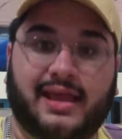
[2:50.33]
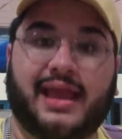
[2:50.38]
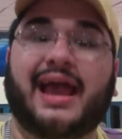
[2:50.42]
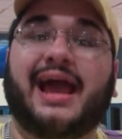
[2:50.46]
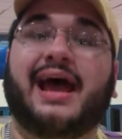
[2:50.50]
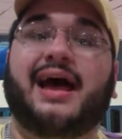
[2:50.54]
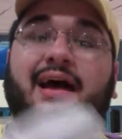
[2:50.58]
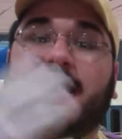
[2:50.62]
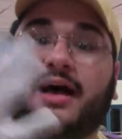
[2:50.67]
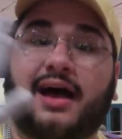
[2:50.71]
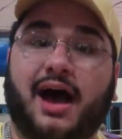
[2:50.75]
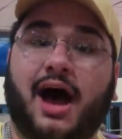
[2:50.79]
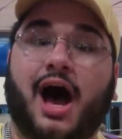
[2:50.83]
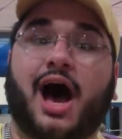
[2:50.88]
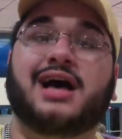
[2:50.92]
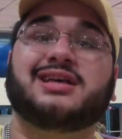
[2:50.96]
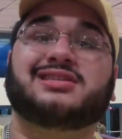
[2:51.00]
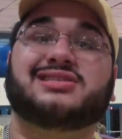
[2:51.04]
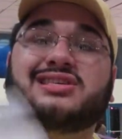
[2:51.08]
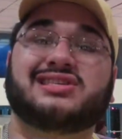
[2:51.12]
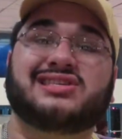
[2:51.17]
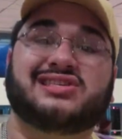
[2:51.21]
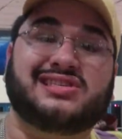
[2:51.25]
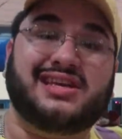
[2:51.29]
Yeah,
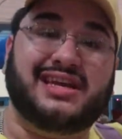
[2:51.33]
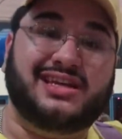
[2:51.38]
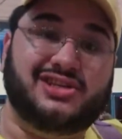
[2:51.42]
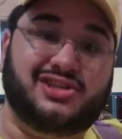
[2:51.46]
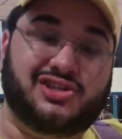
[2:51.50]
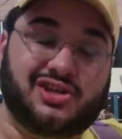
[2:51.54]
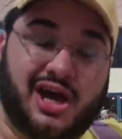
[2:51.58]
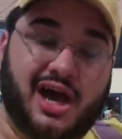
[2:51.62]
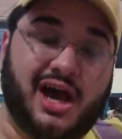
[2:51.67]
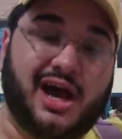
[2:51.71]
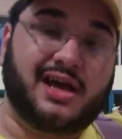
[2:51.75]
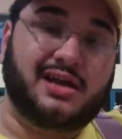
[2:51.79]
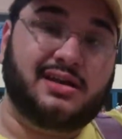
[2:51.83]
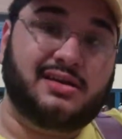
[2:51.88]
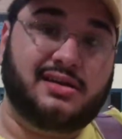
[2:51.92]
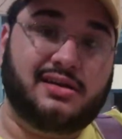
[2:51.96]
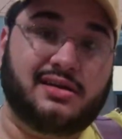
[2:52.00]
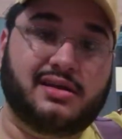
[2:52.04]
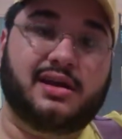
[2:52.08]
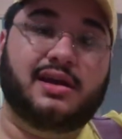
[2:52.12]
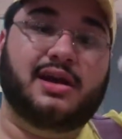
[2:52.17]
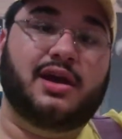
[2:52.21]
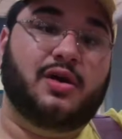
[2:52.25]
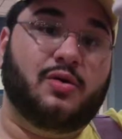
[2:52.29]
Austin St. John.
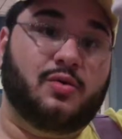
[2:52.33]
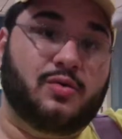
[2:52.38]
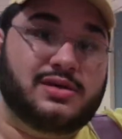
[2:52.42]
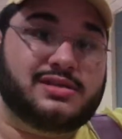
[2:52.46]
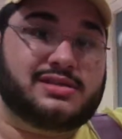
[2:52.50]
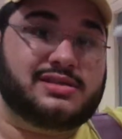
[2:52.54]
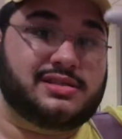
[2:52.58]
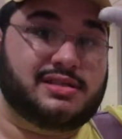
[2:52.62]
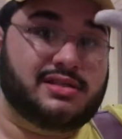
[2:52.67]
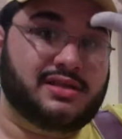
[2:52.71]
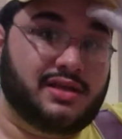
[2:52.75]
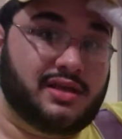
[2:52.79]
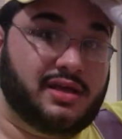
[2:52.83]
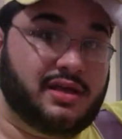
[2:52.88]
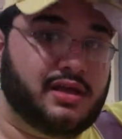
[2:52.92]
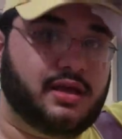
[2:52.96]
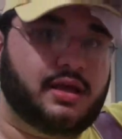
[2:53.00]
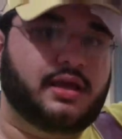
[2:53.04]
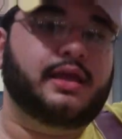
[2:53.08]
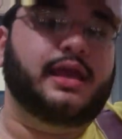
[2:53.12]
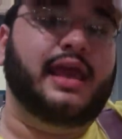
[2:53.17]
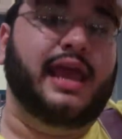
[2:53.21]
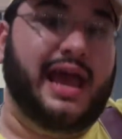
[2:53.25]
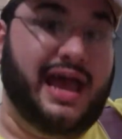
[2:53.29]
The was, Red Power
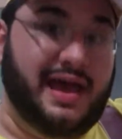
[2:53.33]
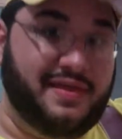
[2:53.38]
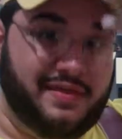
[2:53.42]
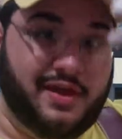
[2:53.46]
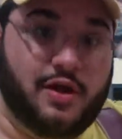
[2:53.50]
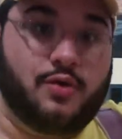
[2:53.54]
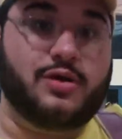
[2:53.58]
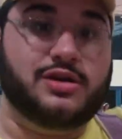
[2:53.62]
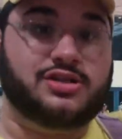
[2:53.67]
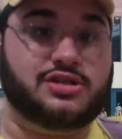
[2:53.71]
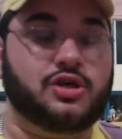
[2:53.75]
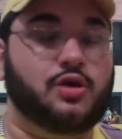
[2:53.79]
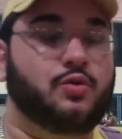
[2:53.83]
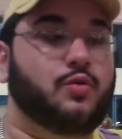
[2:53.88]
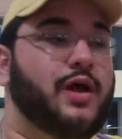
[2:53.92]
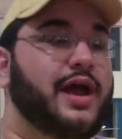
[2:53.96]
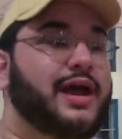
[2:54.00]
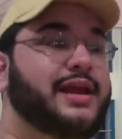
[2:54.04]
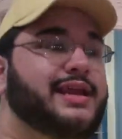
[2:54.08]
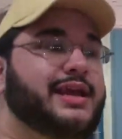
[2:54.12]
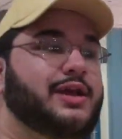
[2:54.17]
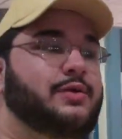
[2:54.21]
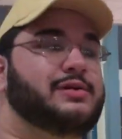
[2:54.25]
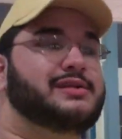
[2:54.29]
Ranger. Yeah, the original
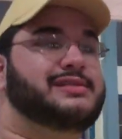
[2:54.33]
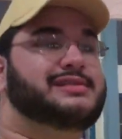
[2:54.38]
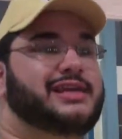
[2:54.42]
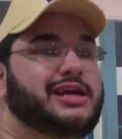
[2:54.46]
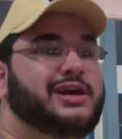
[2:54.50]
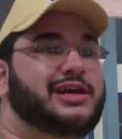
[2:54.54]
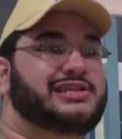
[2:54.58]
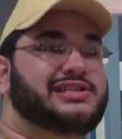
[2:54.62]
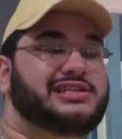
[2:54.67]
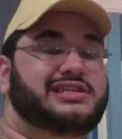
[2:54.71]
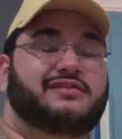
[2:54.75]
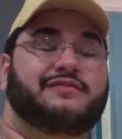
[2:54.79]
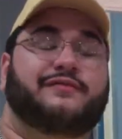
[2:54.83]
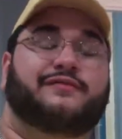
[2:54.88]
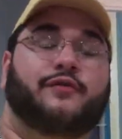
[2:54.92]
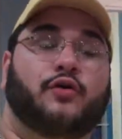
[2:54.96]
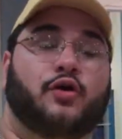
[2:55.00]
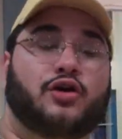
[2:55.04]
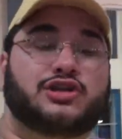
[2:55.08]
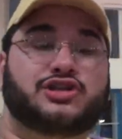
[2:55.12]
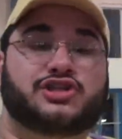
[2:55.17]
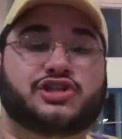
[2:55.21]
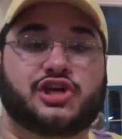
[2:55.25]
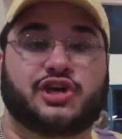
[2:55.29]
Red. He was there as an
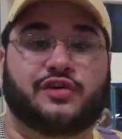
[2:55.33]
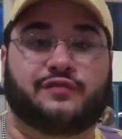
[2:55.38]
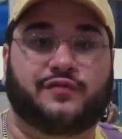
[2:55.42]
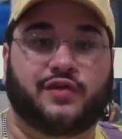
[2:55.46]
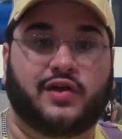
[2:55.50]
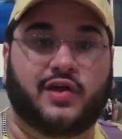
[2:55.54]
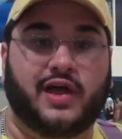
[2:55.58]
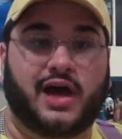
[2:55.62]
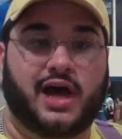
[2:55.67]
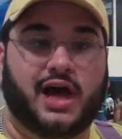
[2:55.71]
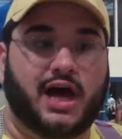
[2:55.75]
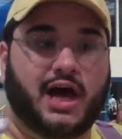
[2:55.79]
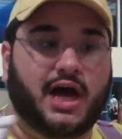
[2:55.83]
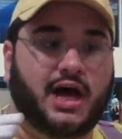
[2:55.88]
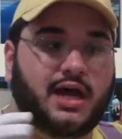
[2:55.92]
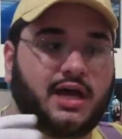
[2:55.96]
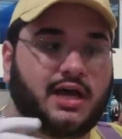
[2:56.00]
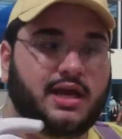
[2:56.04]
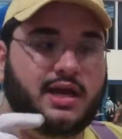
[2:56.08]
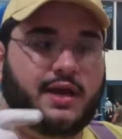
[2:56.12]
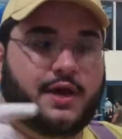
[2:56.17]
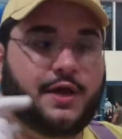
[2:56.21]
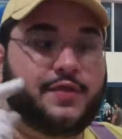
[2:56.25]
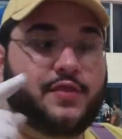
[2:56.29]
enforcer for the
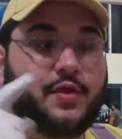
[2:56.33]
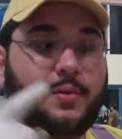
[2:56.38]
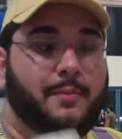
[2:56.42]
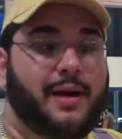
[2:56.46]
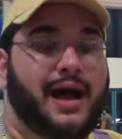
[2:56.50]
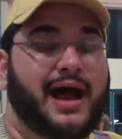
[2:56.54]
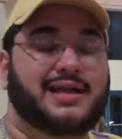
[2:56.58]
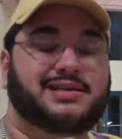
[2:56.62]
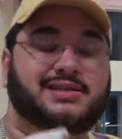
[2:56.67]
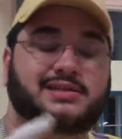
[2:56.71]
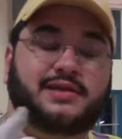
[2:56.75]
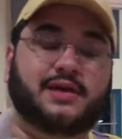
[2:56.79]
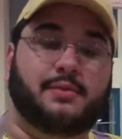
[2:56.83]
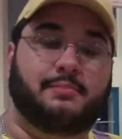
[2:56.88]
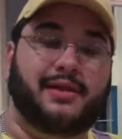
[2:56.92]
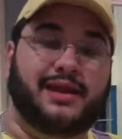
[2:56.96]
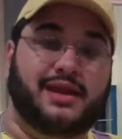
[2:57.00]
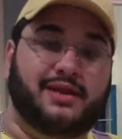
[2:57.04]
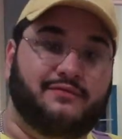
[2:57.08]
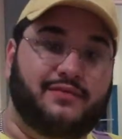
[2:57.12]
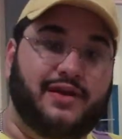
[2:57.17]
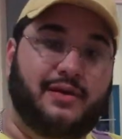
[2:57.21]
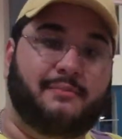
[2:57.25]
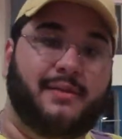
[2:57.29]
the match, the
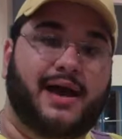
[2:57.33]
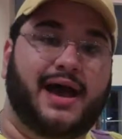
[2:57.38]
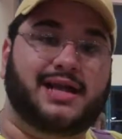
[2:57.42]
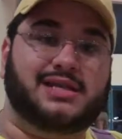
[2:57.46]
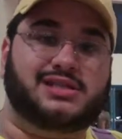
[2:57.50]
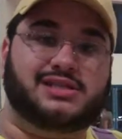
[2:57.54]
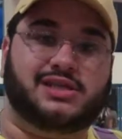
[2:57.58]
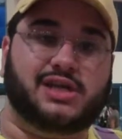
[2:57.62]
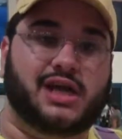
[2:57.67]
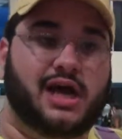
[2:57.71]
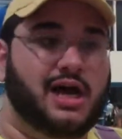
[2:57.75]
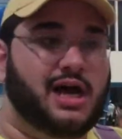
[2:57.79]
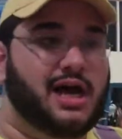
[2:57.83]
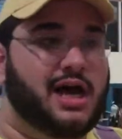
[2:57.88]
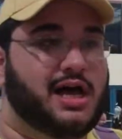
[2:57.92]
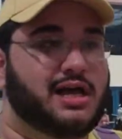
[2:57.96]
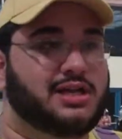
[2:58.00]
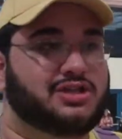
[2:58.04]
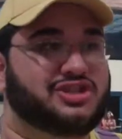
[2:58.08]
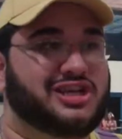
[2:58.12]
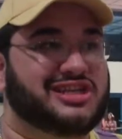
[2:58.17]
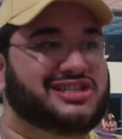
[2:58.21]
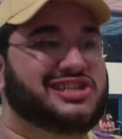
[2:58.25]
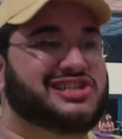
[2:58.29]
main event match,
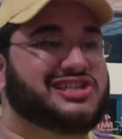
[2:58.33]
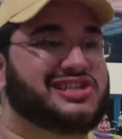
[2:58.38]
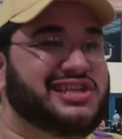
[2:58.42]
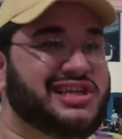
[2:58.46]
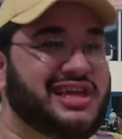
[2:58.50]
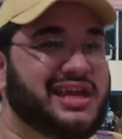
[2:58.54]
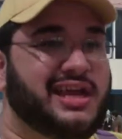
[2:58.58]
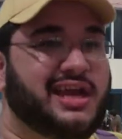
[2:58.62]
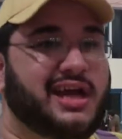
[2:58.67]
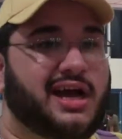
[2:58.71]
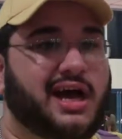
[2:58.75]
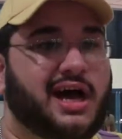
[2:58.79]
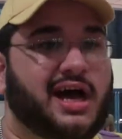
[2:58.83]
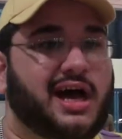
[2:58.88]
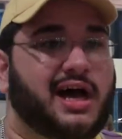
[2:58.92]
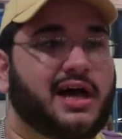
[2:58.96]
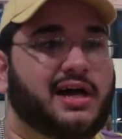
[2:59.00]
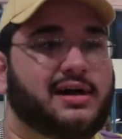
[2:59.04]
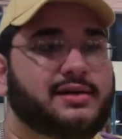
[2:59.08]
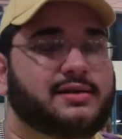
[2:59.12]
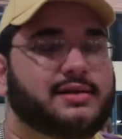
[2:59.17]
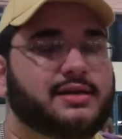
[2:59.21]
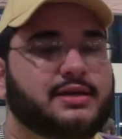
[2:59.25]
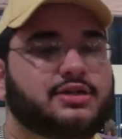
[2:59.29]
uh, Justice League,
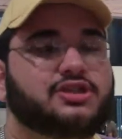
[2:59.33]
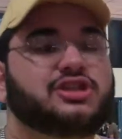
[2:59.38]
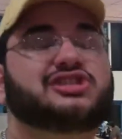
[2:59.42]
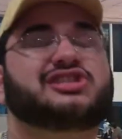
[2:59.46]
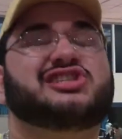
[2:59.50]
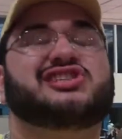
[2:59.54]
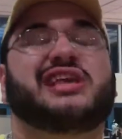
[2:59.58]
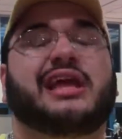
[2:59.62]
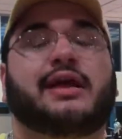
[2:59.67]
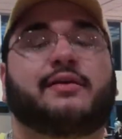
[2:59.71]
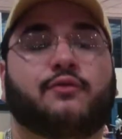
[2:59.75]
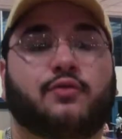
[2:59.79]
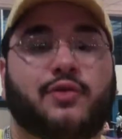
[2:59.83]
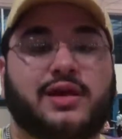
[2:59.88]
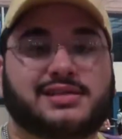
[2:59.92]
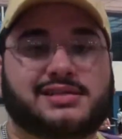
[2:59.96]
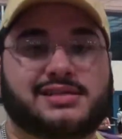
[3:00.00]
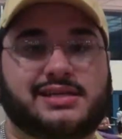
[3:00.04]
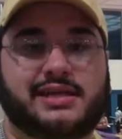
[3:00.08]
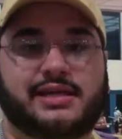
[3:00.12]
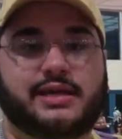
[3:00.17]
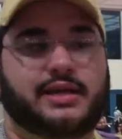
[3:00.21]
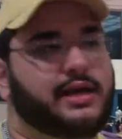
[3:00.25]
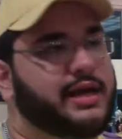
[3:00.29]
uh, Justice League of
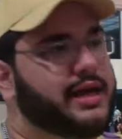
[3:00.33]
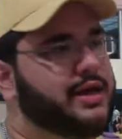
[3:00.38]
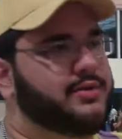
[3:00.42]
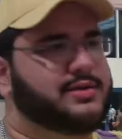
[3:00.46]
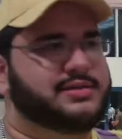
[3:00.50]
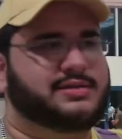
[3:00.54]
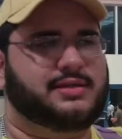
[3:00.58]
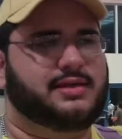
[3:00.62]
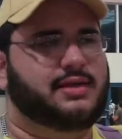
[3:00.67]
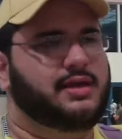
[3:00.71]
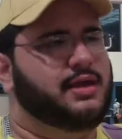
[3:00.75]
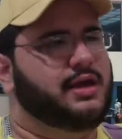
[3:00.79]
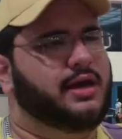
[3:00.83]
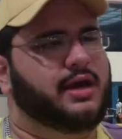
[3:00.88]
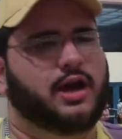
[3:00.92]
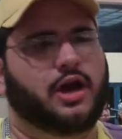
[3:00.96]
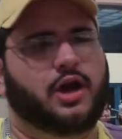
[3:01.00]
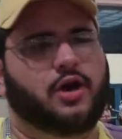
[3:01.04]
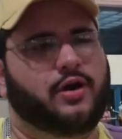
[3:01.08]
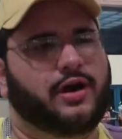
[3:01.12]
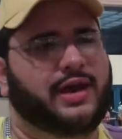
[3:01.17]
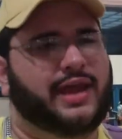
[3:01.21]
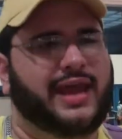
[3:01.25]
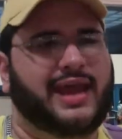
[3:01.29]
Wrestling. It was
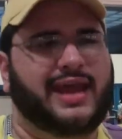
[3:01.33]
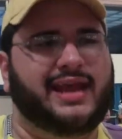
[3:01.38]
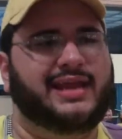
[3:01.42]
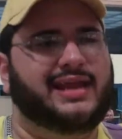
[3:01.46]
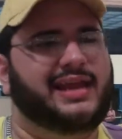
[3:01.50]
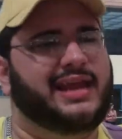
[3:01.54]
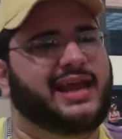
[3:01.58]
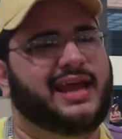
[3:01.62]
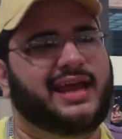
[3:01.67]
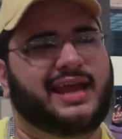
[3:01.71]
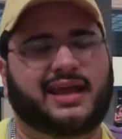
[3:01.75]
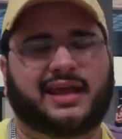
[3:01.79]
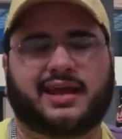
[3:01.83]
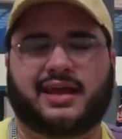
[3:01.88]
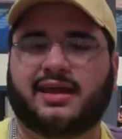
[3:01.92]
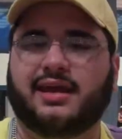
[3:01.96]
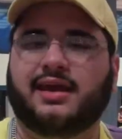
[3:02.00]
Hurricane, Link,